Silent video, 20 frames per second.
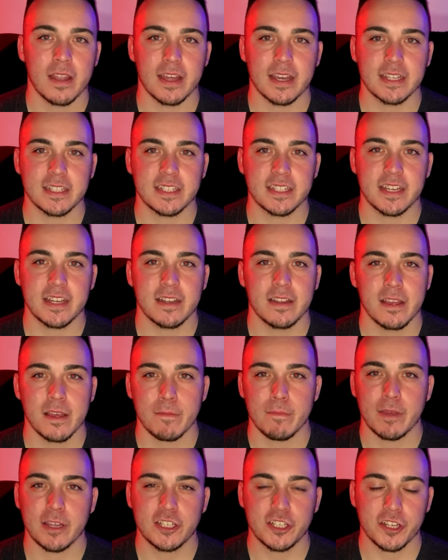Like I said,
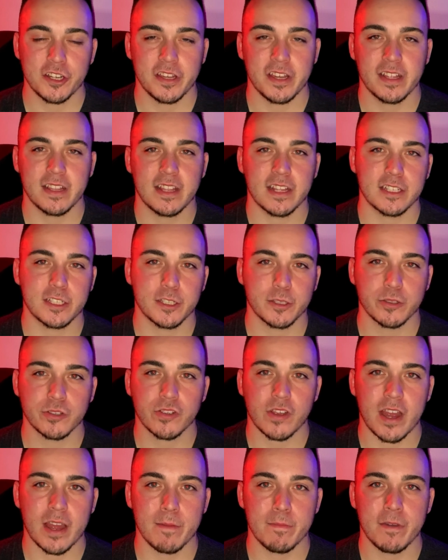make sure you hit that
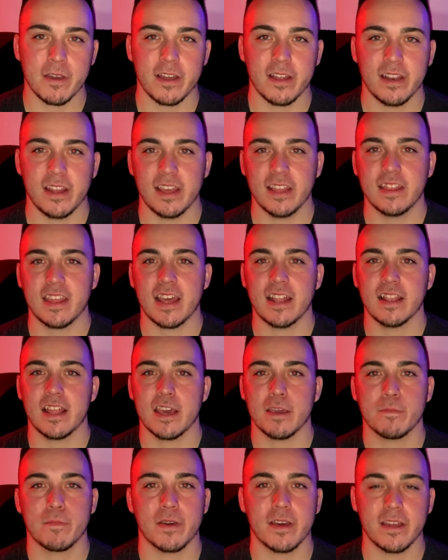subscribe button, hit that
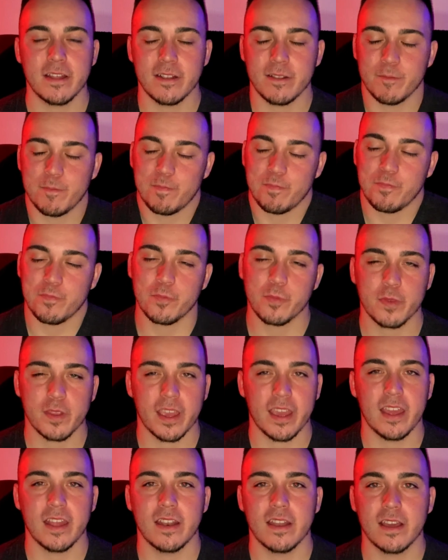like button,
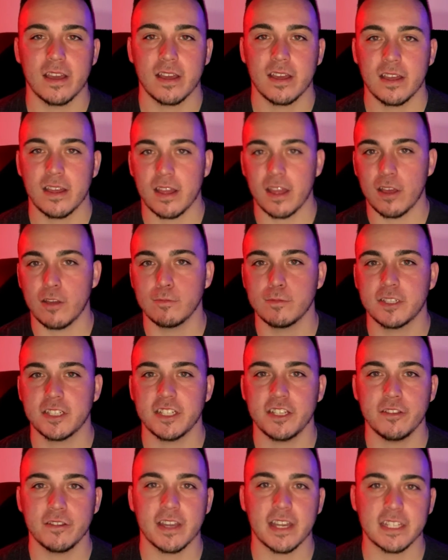and I hope to see
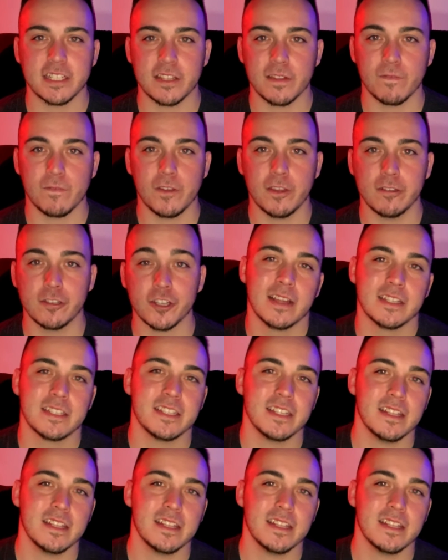you guys in the future. See you